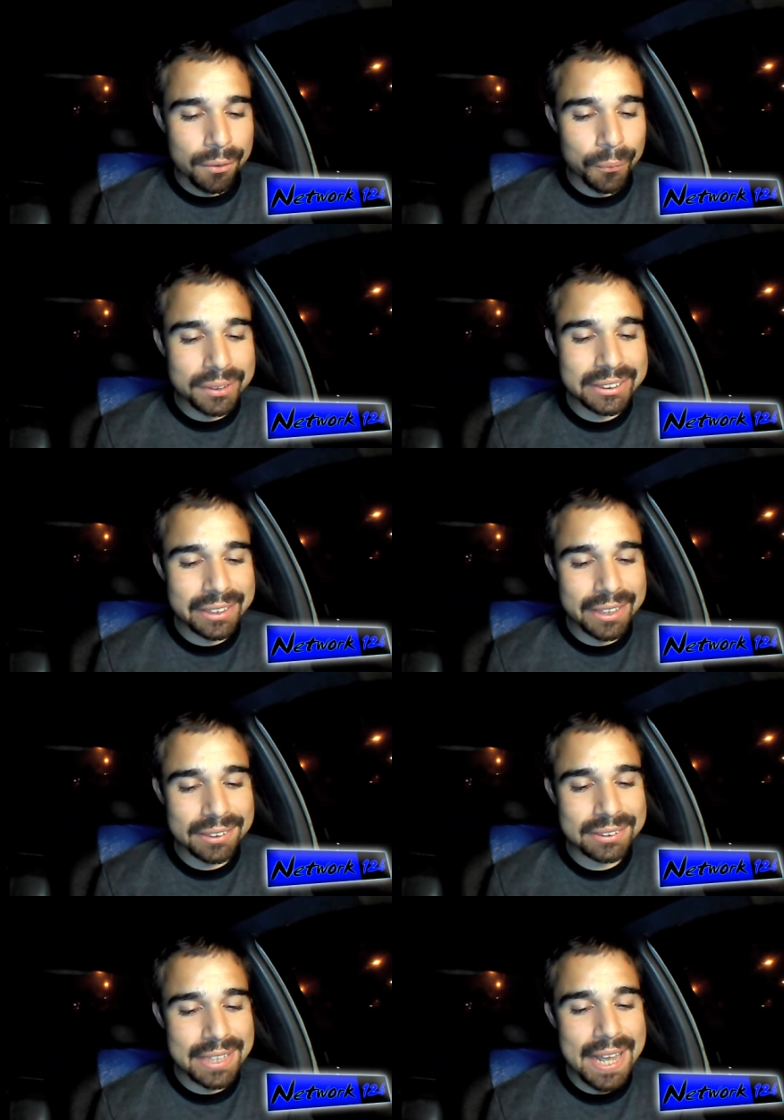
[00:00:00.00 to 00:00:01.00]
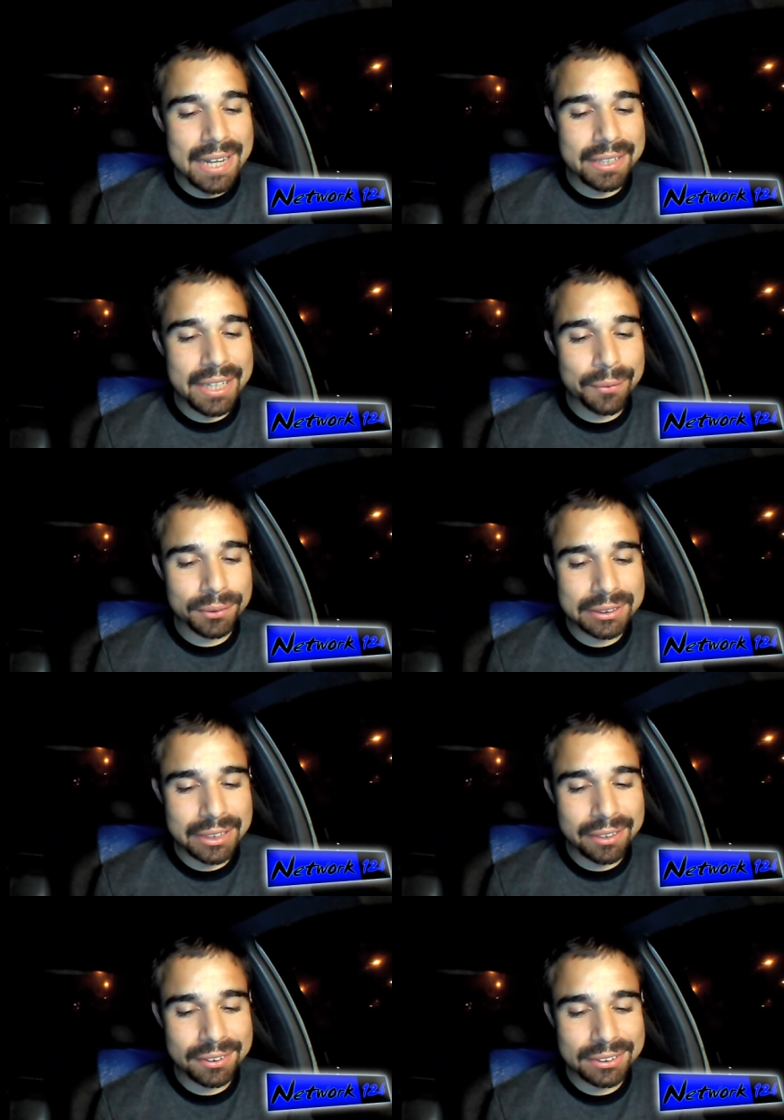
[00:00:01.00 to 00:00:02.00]
Once he does that, he will
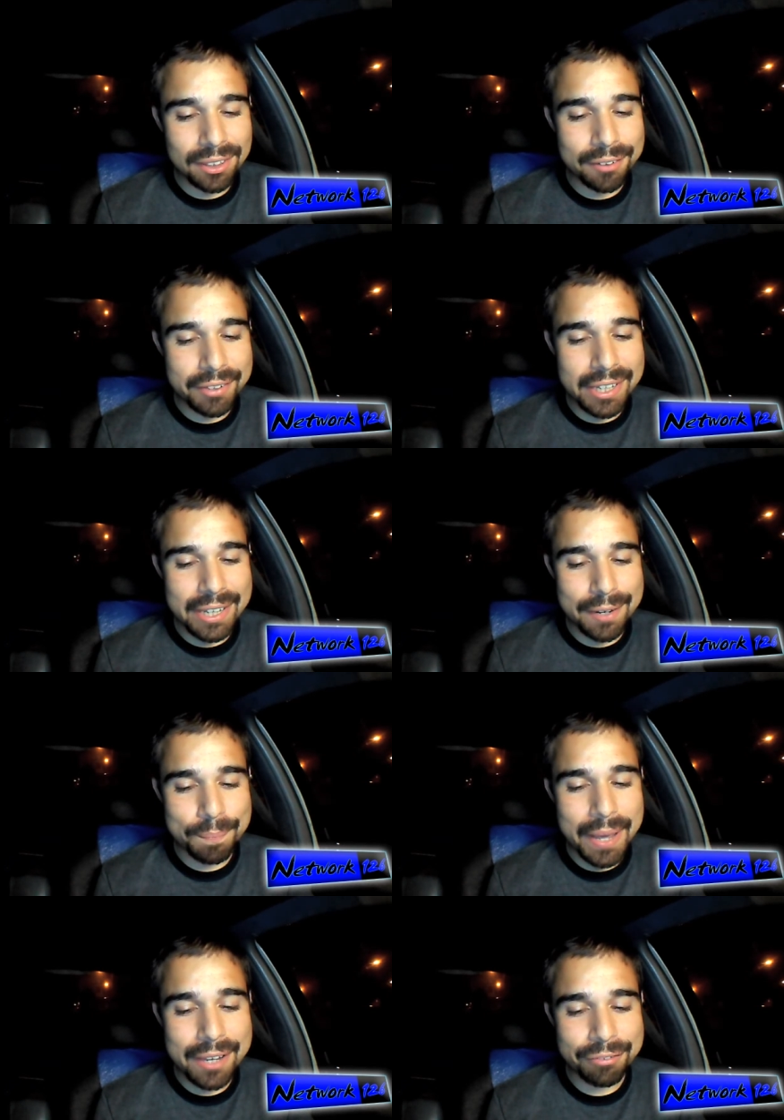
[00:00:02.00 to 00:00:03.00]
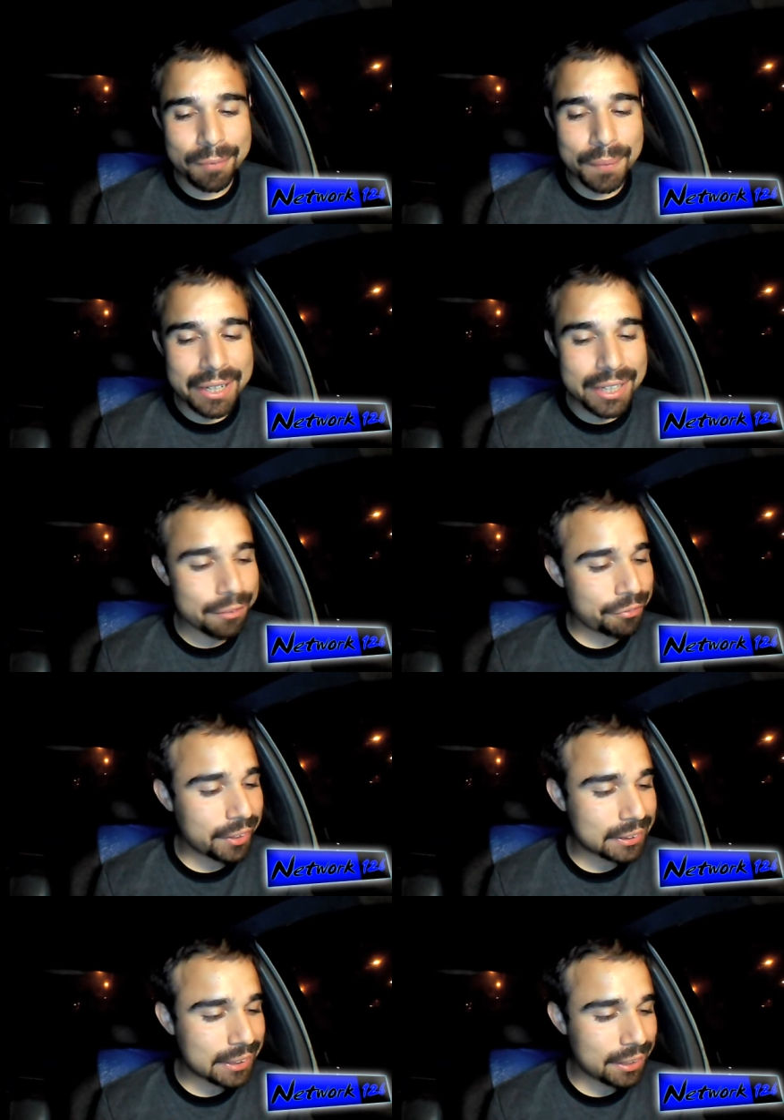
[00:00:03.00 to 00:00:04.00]
sit in his RV and beg for money to
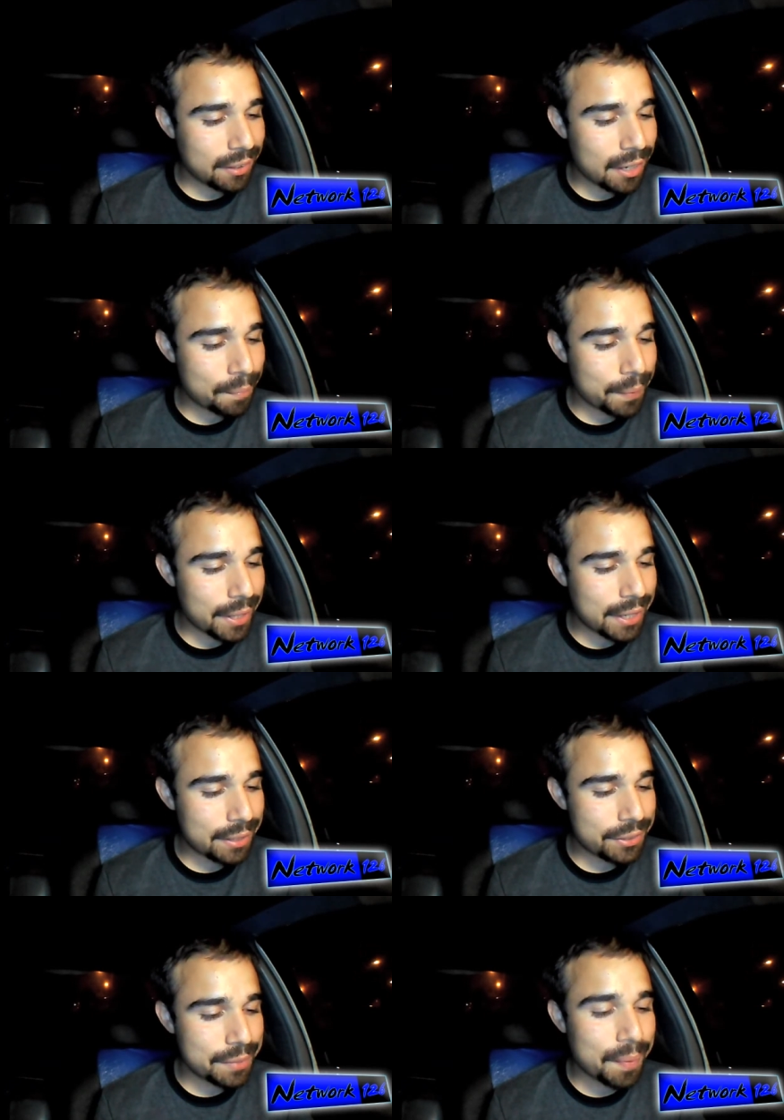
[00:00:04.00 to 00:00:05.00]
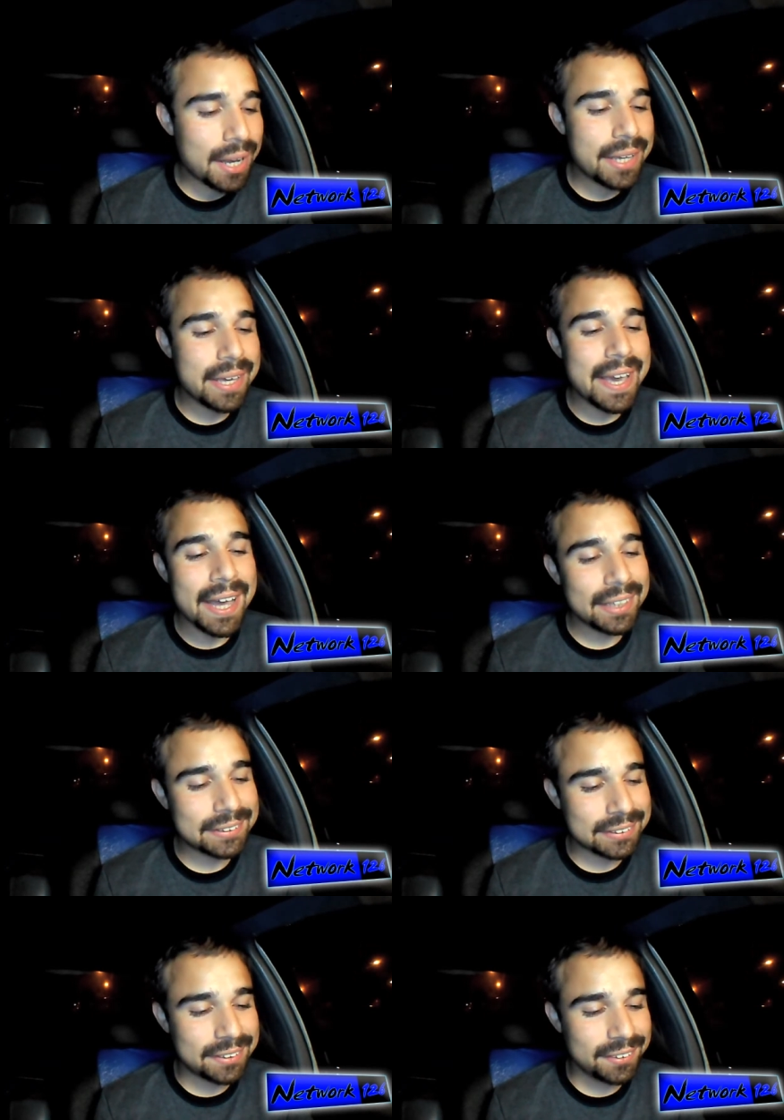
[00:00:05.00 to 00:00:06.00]
fix it up and to buy
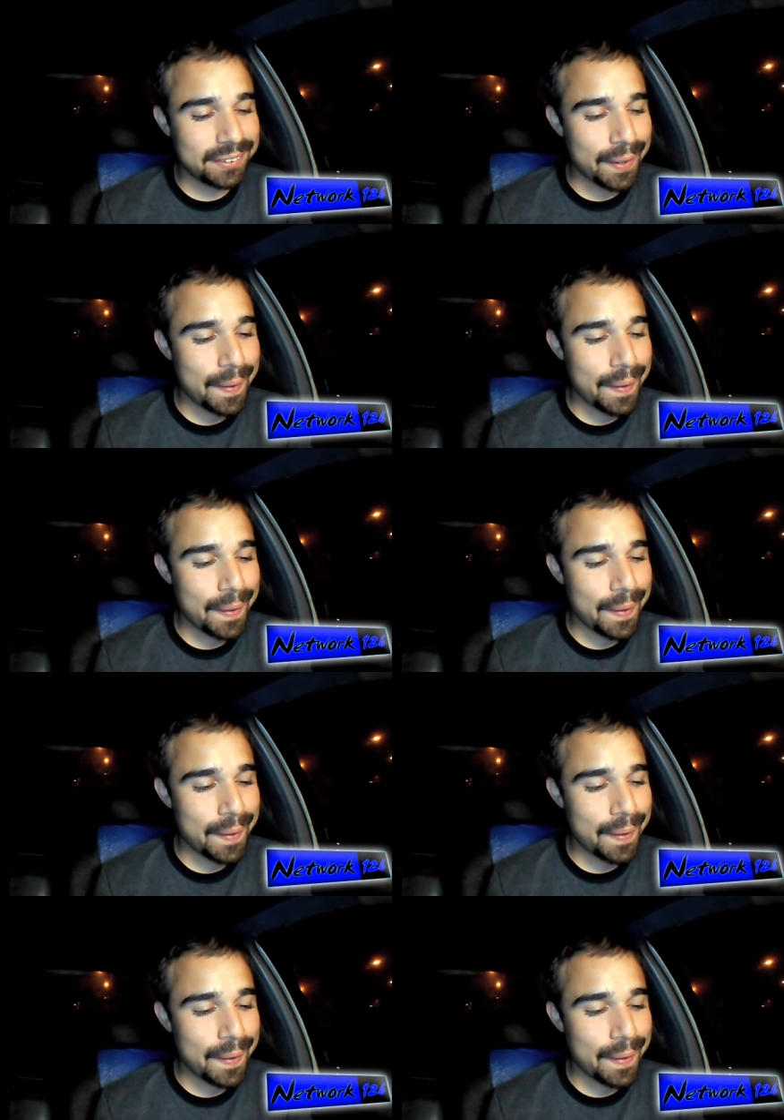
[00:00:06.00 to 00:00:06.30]
gas.